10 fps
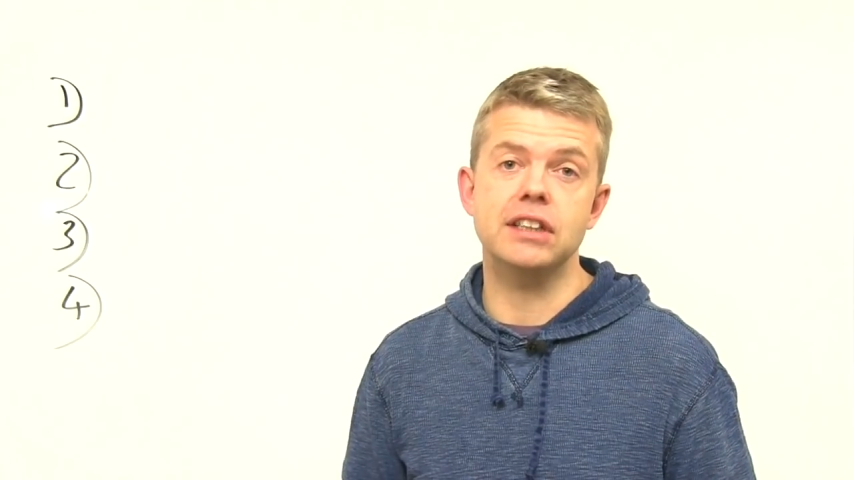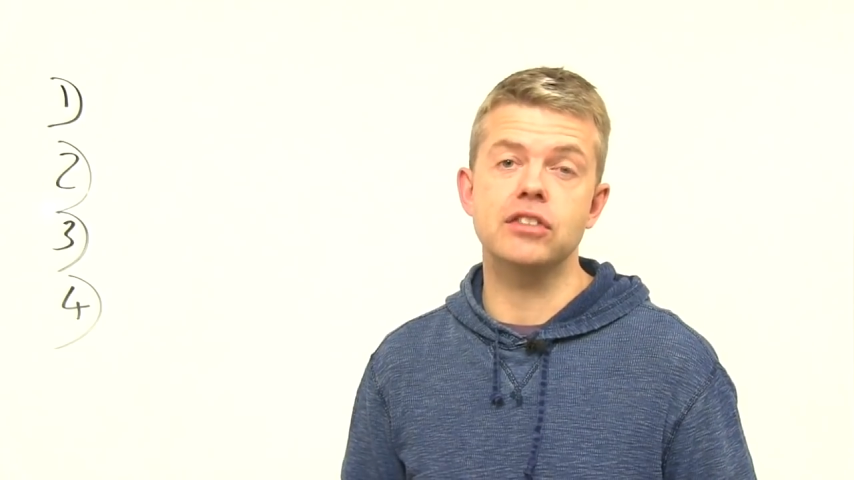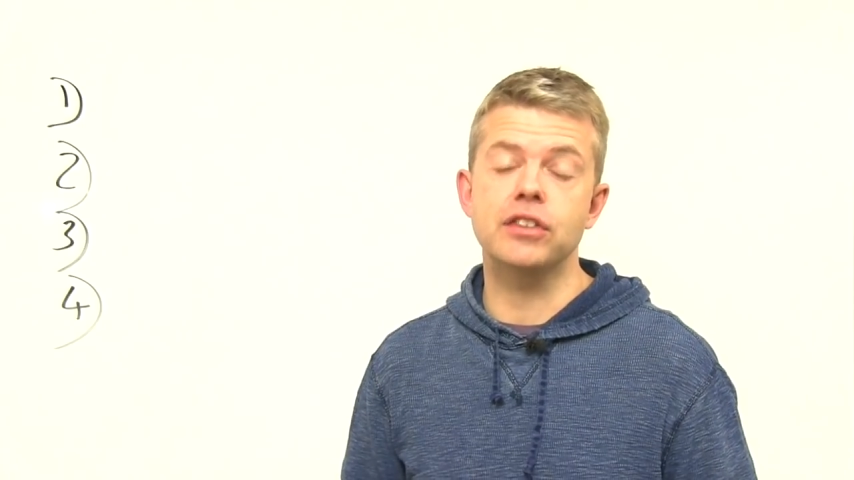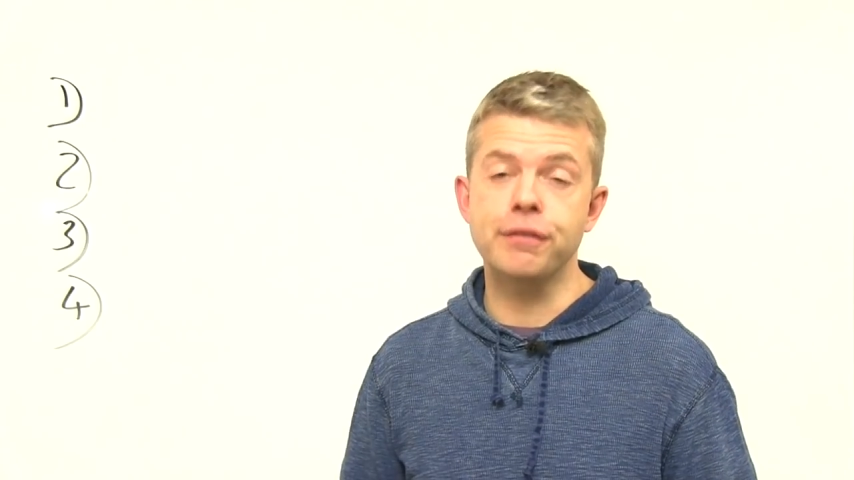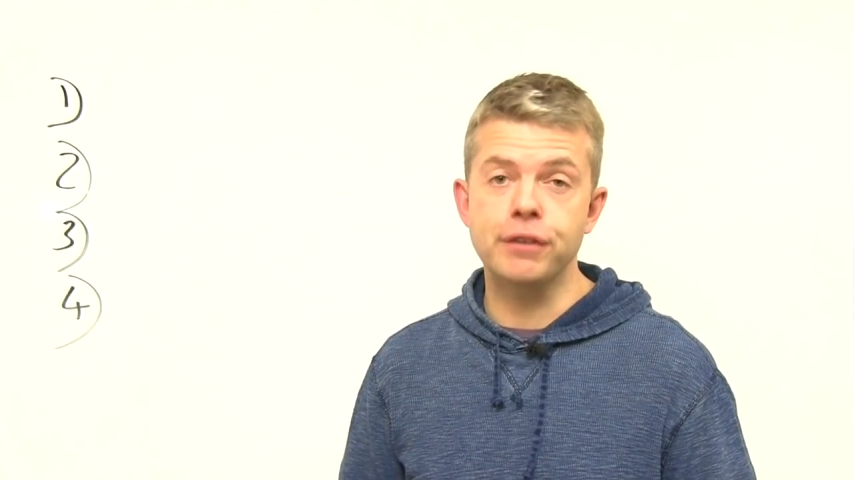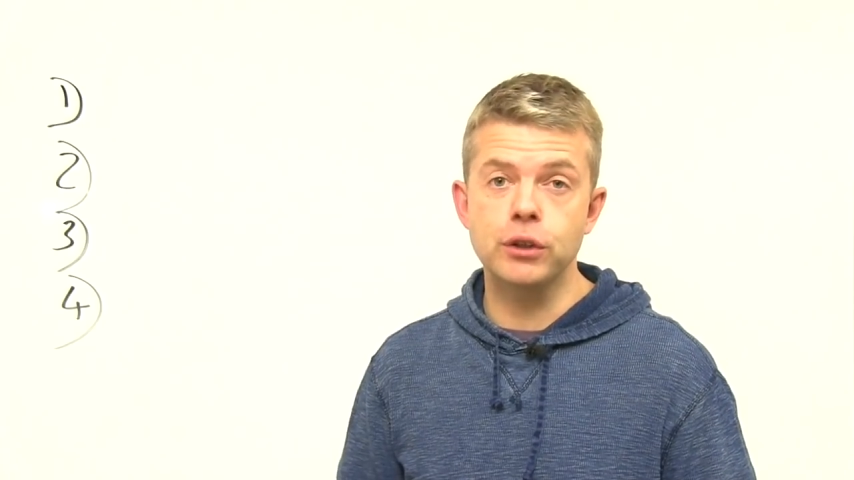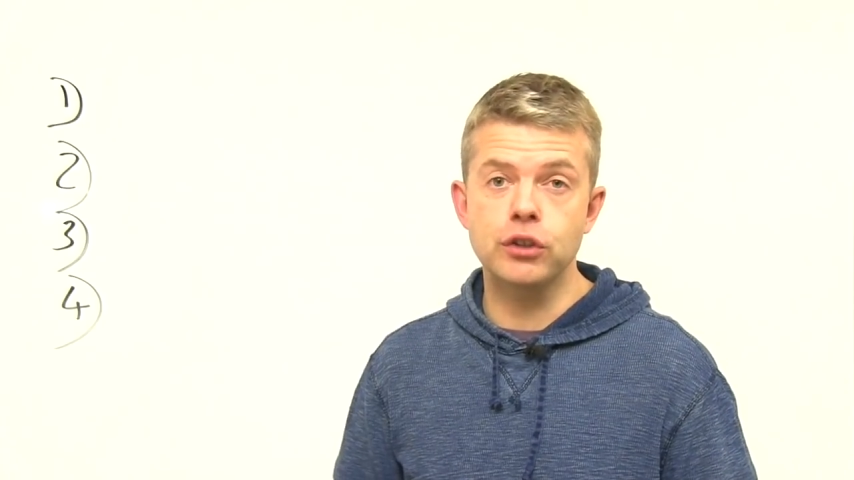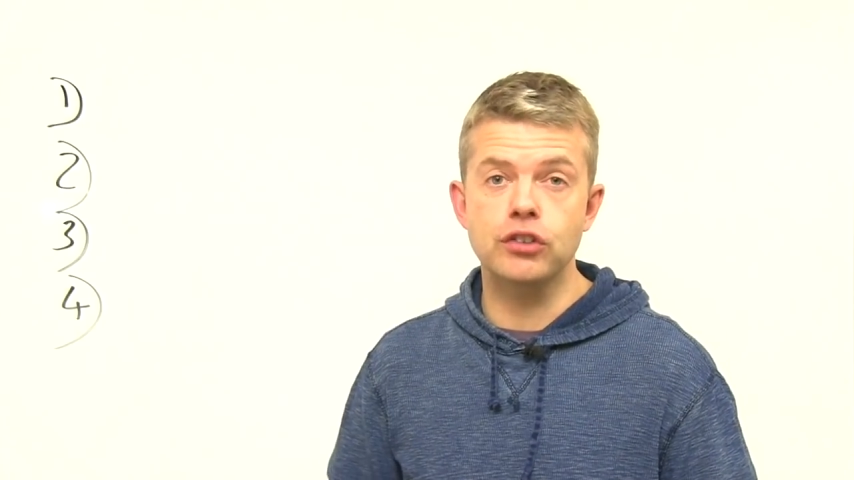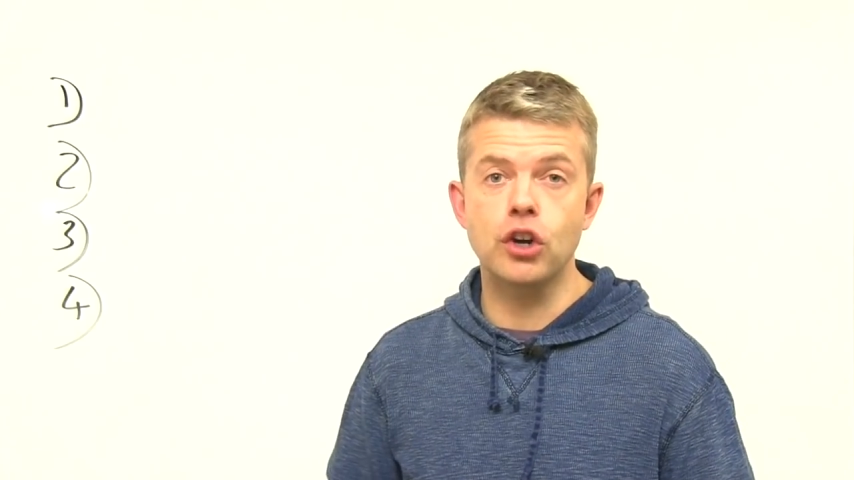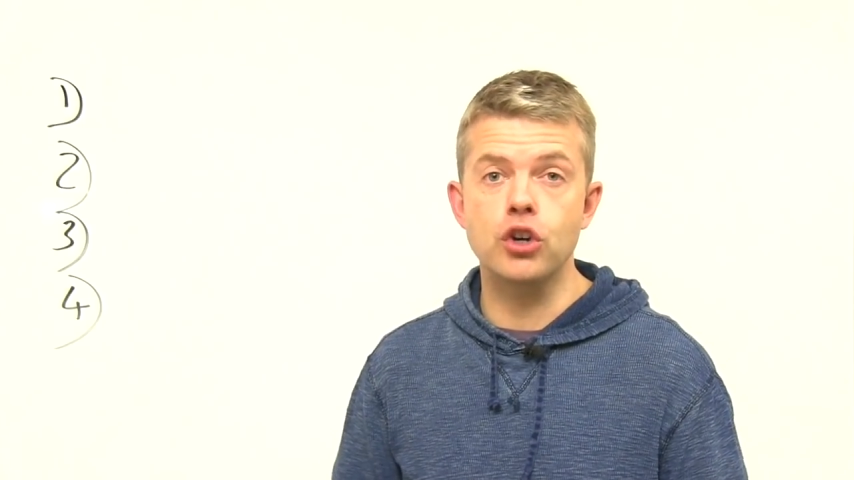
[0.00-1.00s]
is to
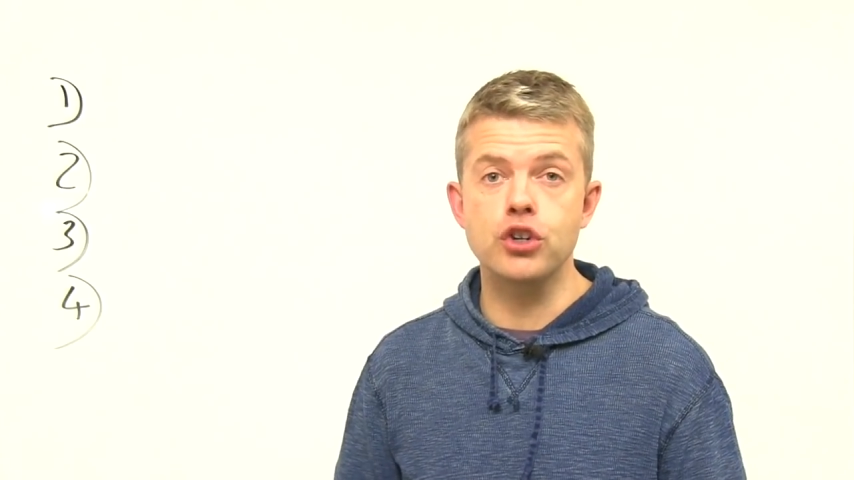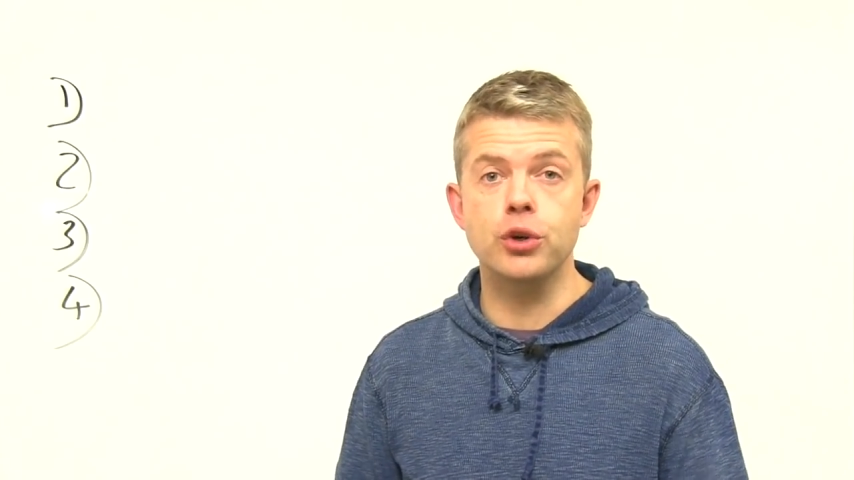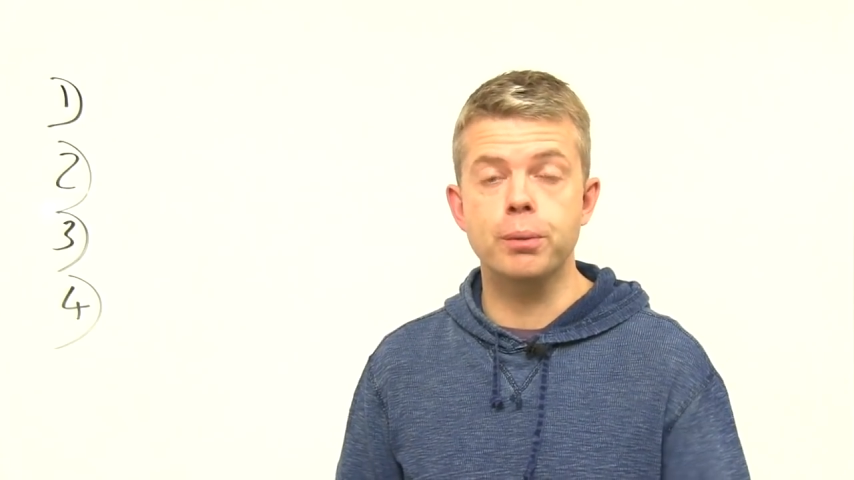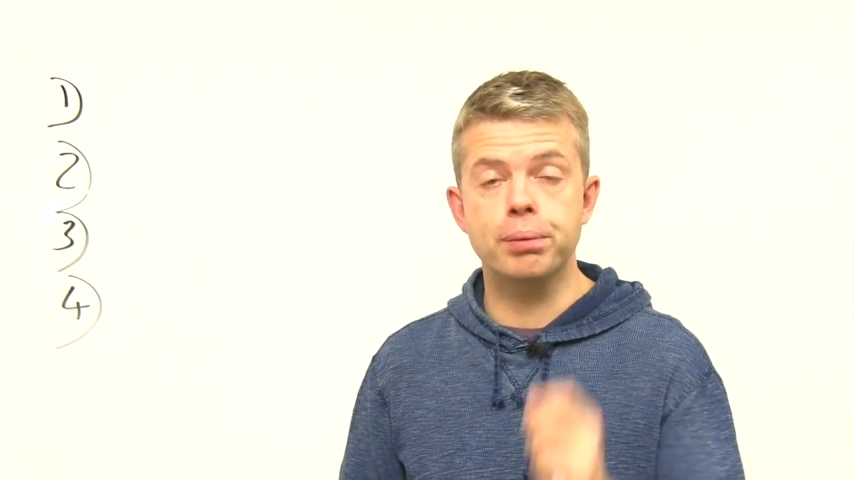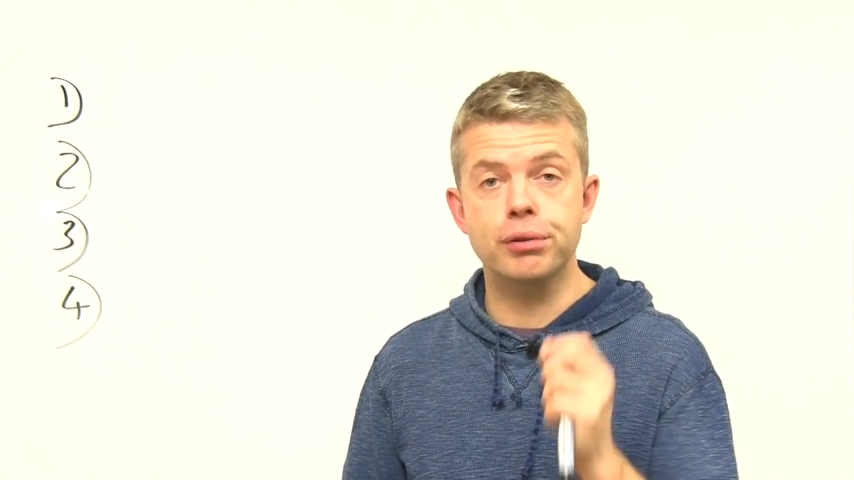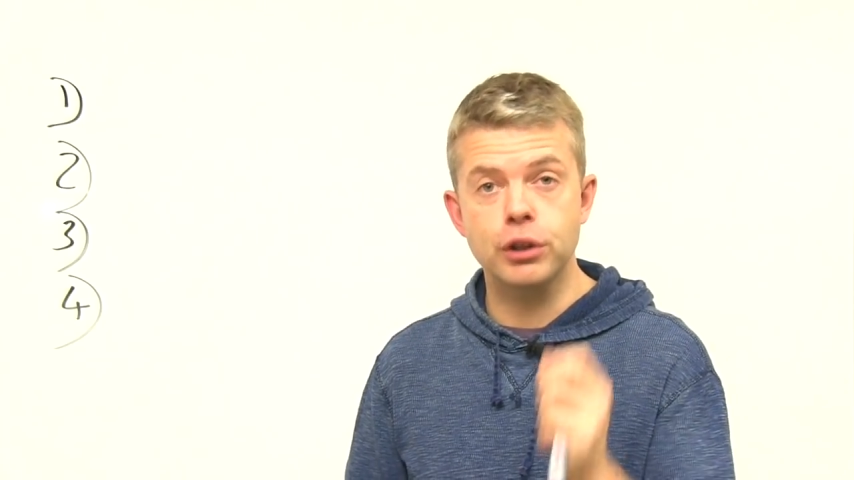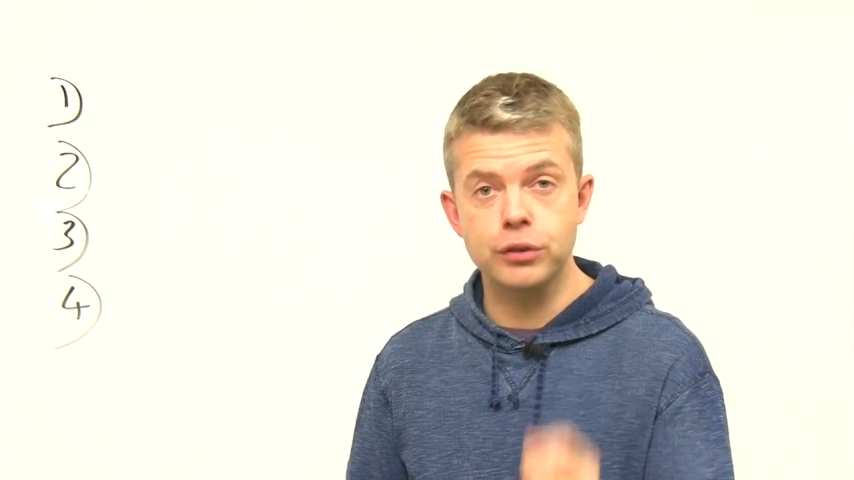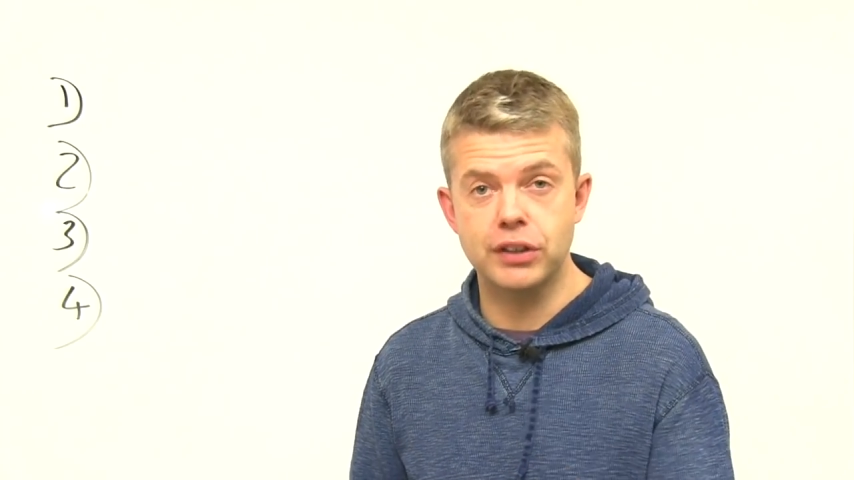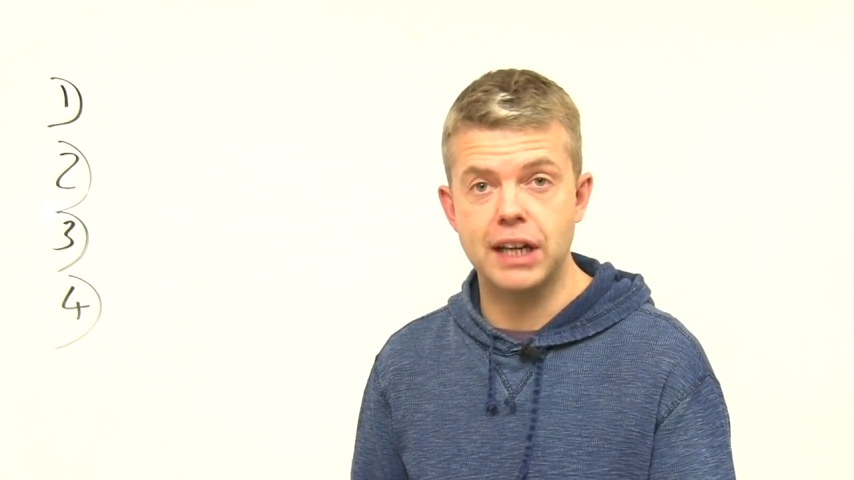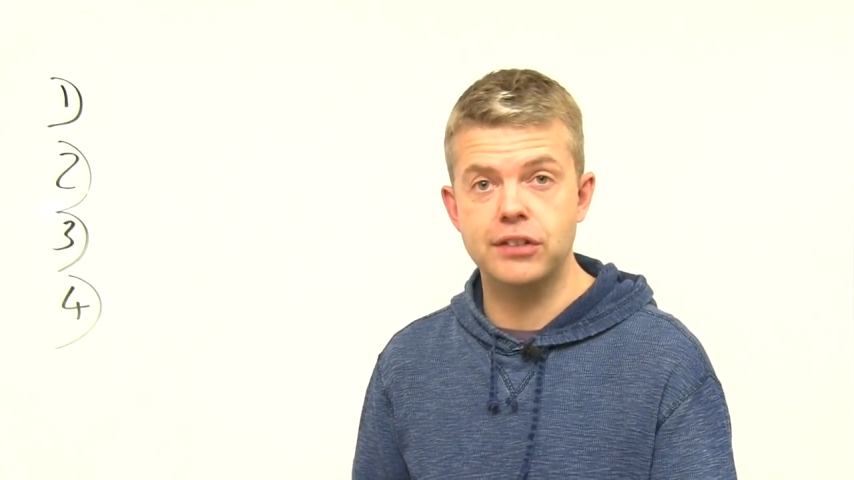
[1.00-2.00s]
focus on your
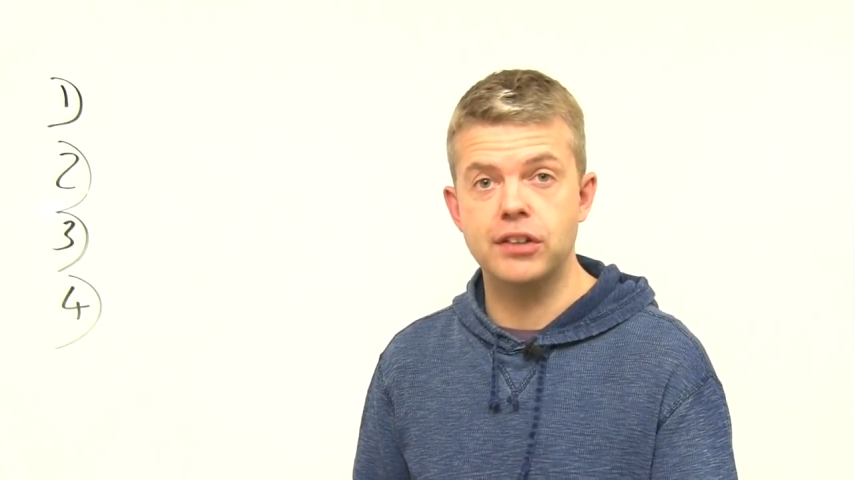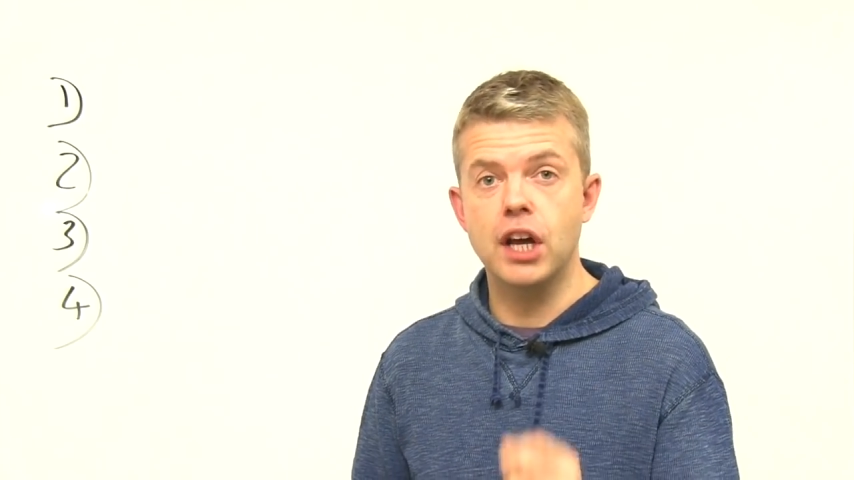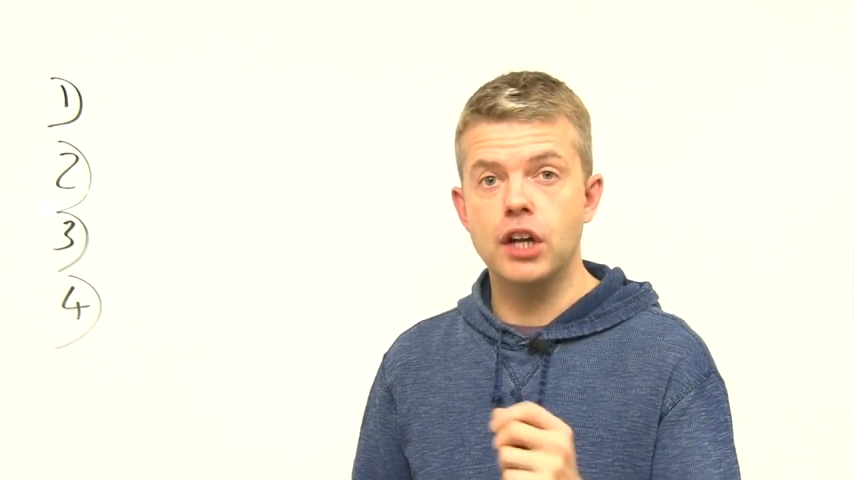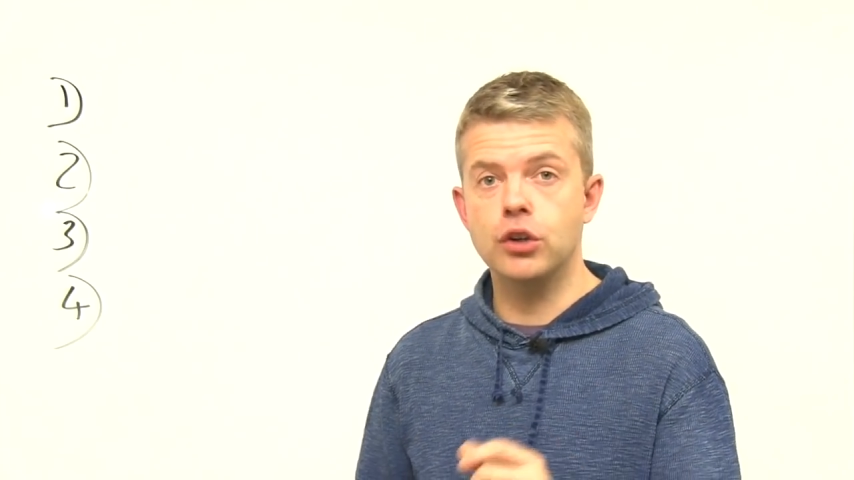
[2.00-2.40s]
process,